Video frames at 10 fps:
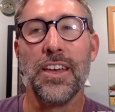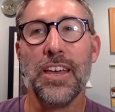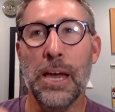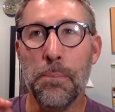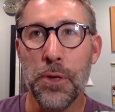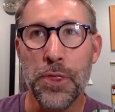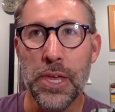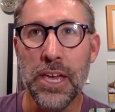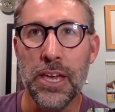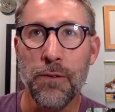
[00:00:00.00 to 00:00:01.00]

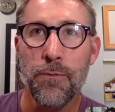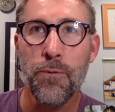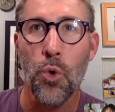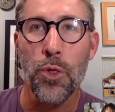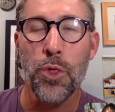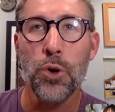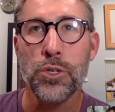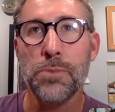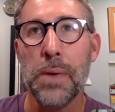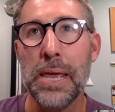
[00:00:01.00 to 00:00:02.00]
Empathy for
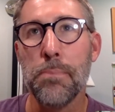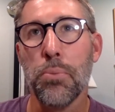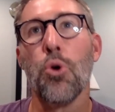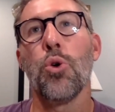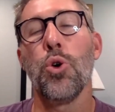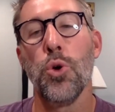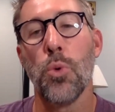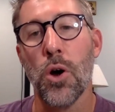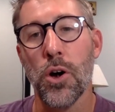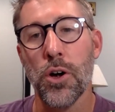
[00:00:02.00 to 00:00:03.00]
those people who
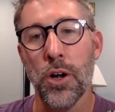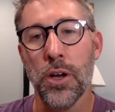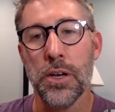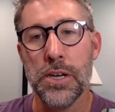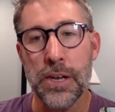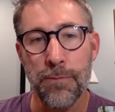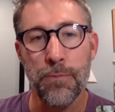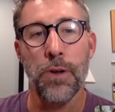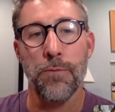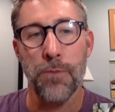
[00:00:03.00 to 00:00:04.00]
are
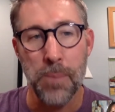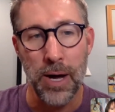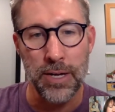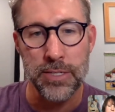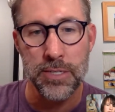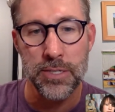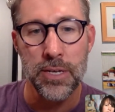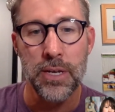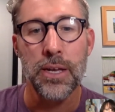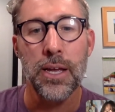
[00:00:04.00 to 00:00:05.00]
different from us
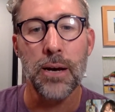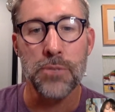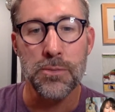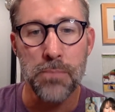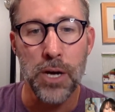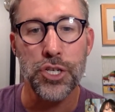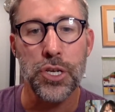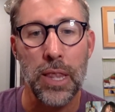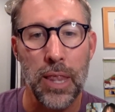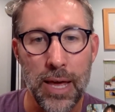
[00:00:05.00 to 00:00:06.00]
comes much
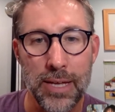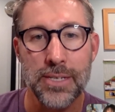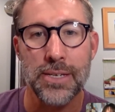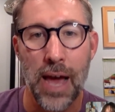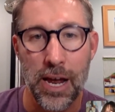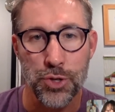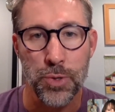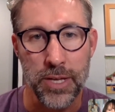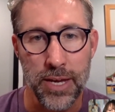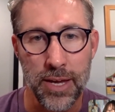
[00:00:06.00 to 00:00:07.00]
less
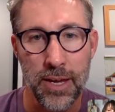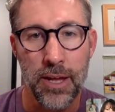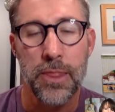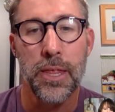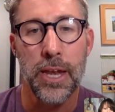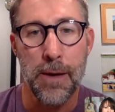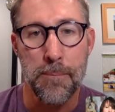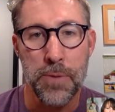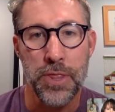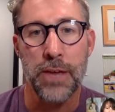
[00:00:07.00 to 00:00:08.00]
naturally than
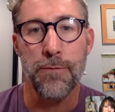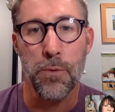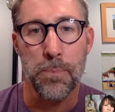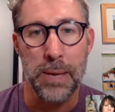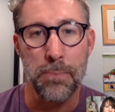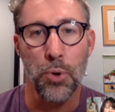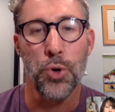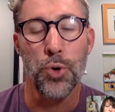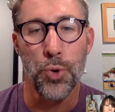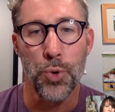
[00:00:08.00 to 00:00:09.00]
empathy for people
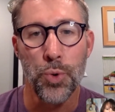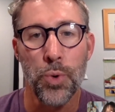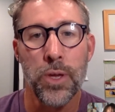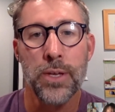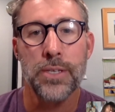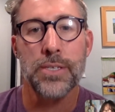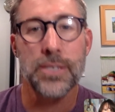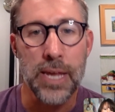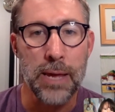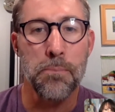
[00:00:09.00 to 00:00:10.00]
who
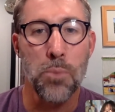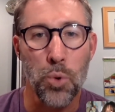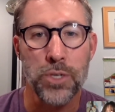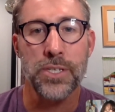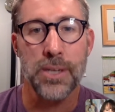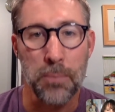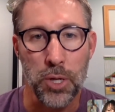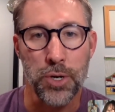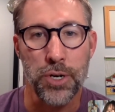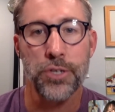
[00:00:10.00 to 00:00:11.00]
seem more
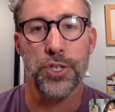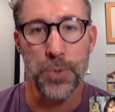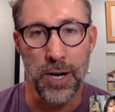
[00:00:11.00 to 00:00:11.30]
similar to